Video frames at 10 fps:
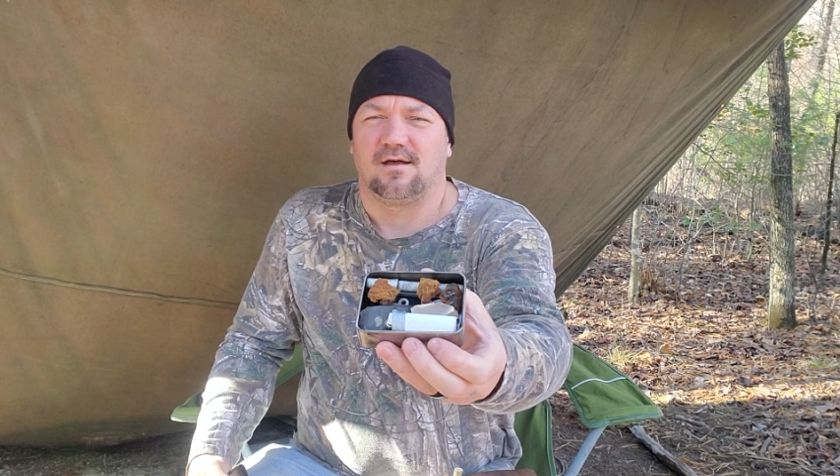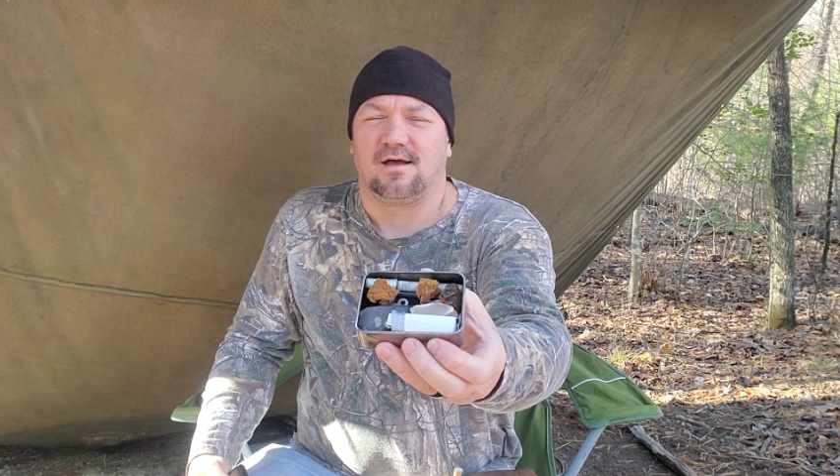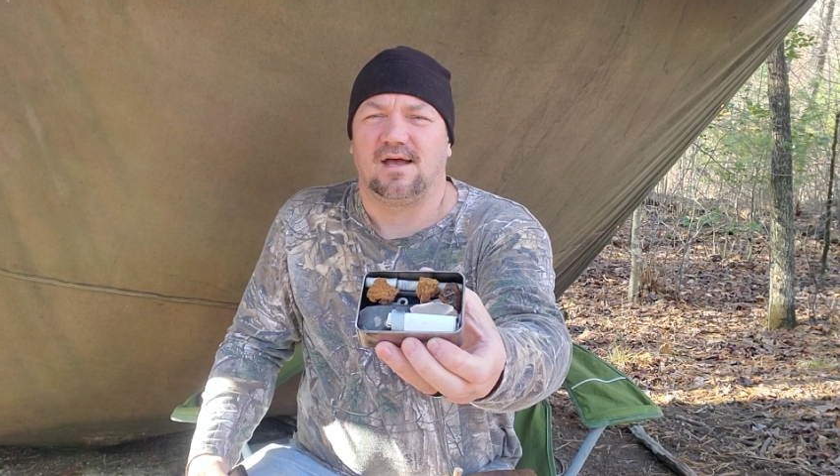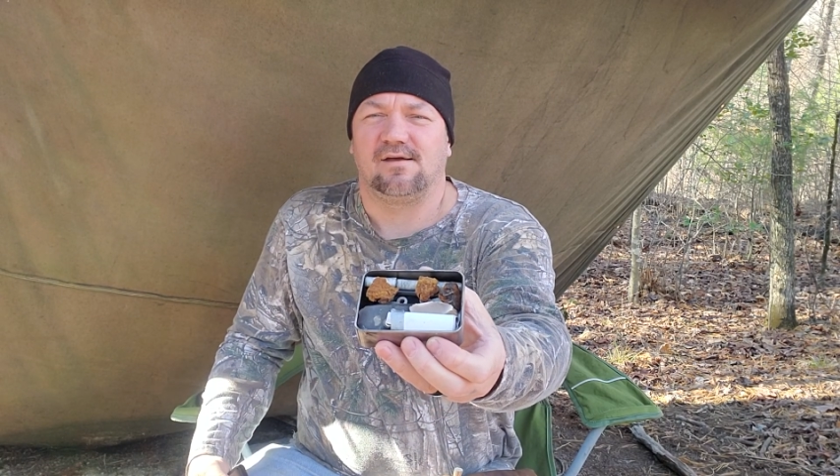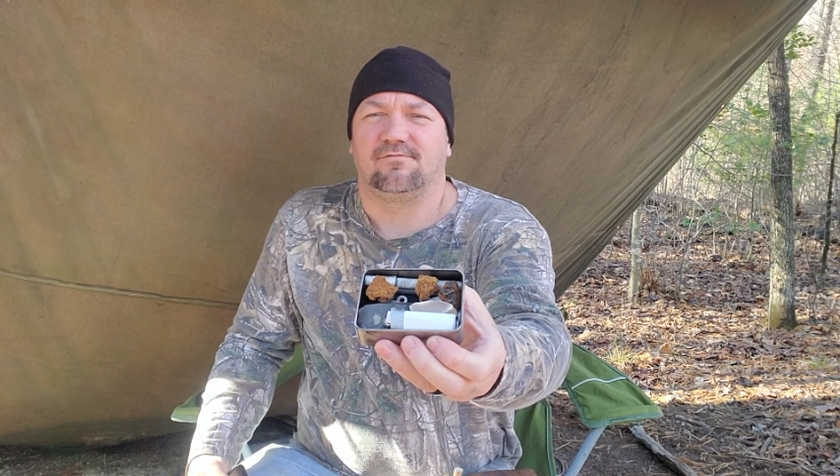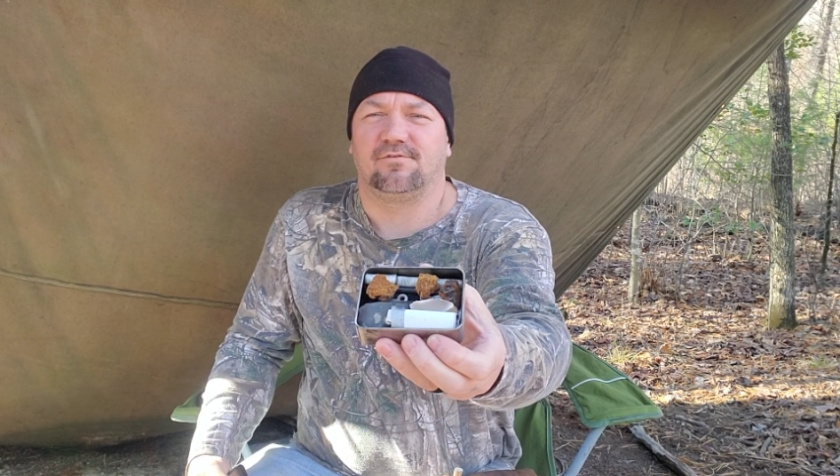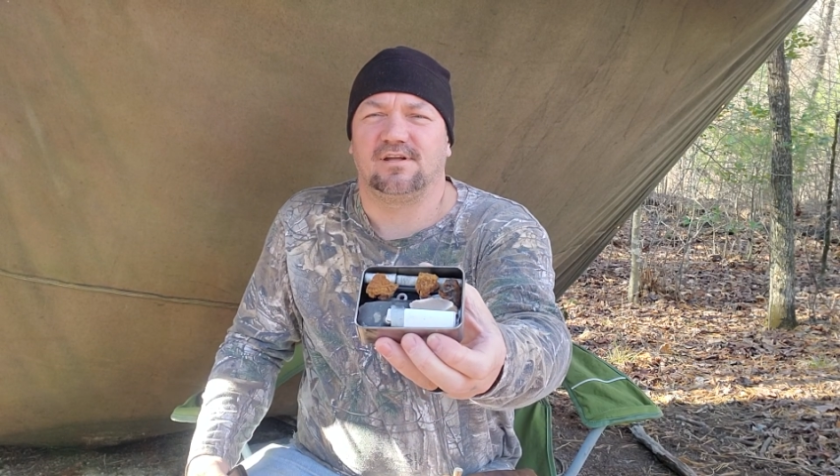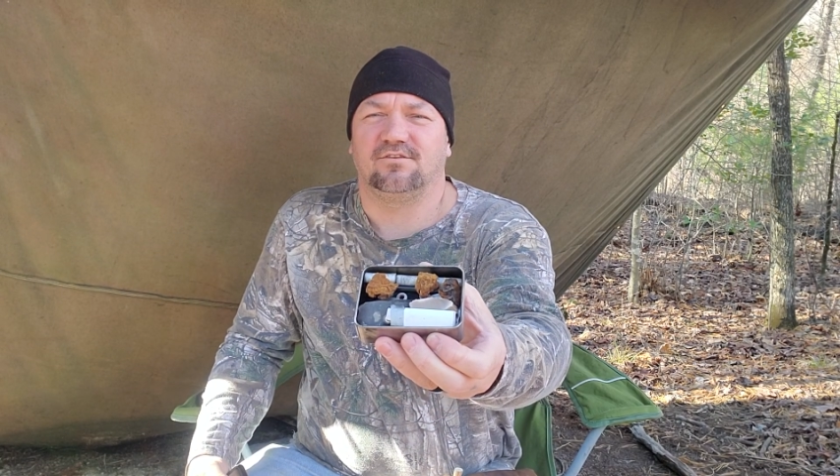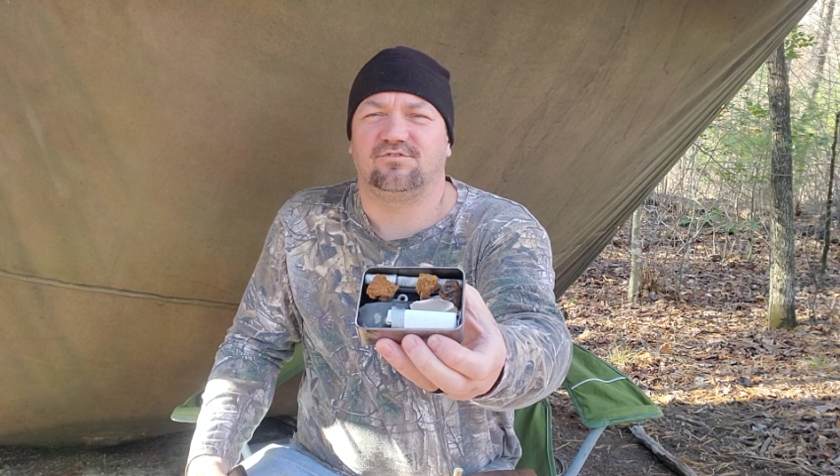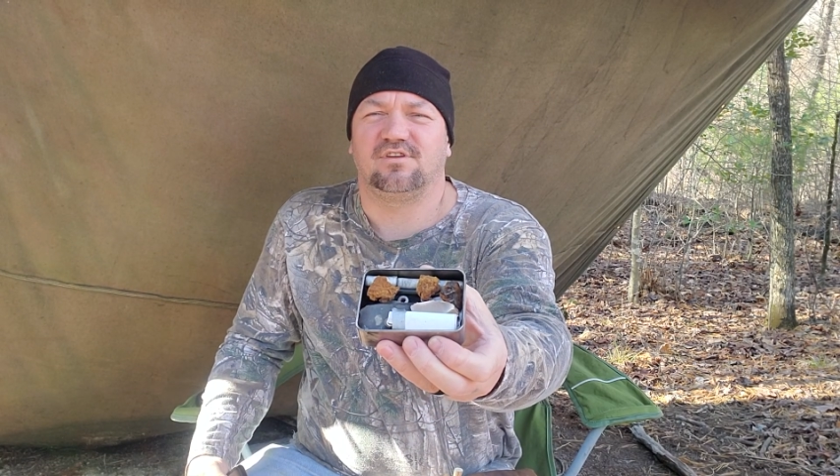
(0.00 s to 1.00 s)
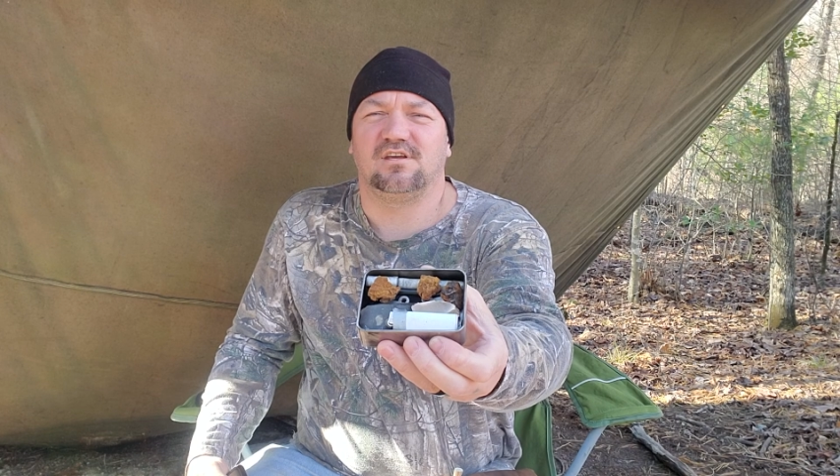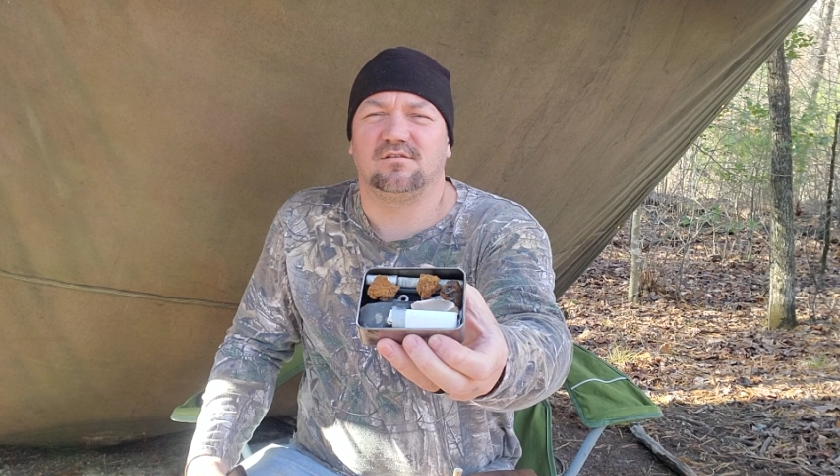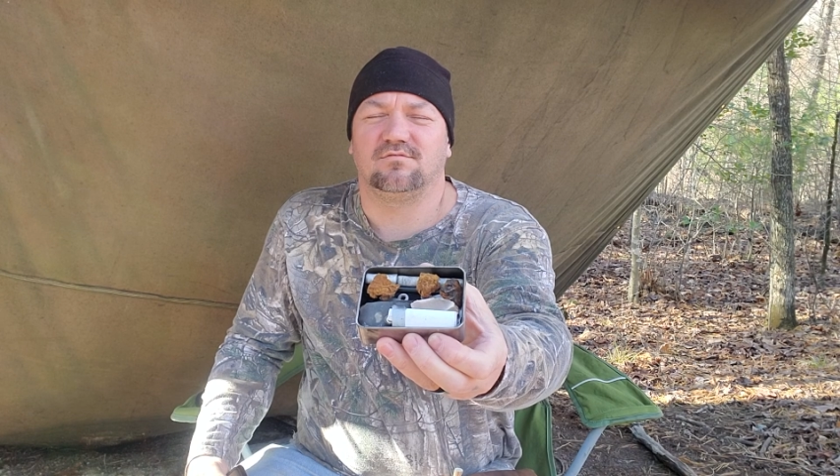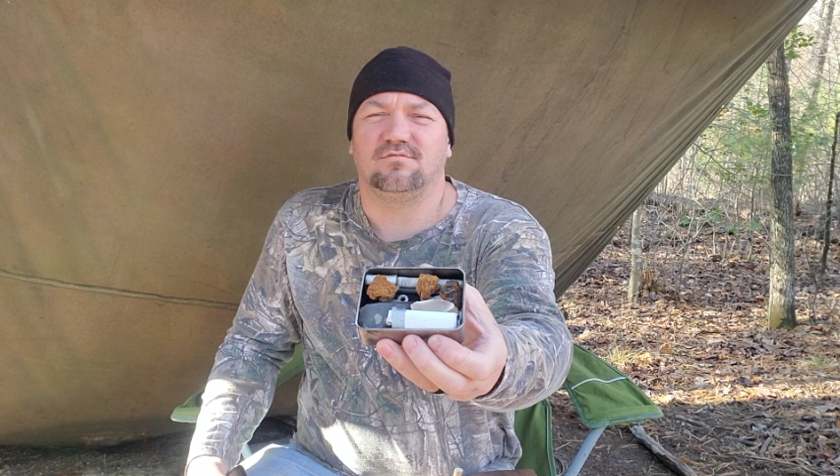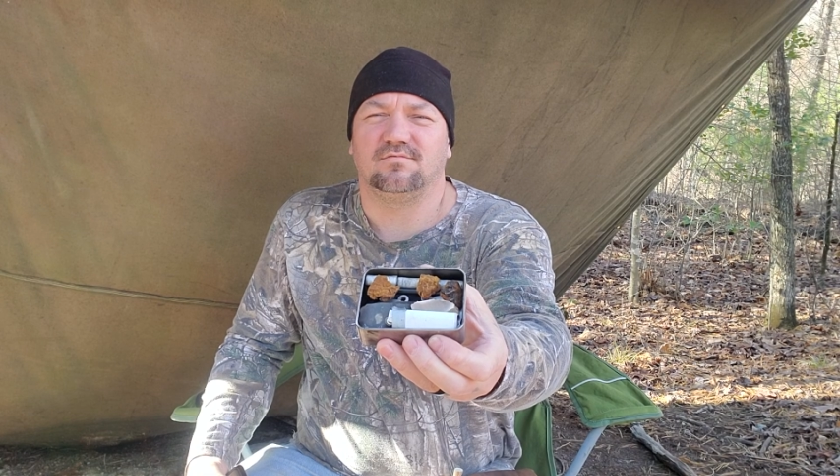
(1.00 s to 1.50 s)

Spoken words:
I have flint and steel,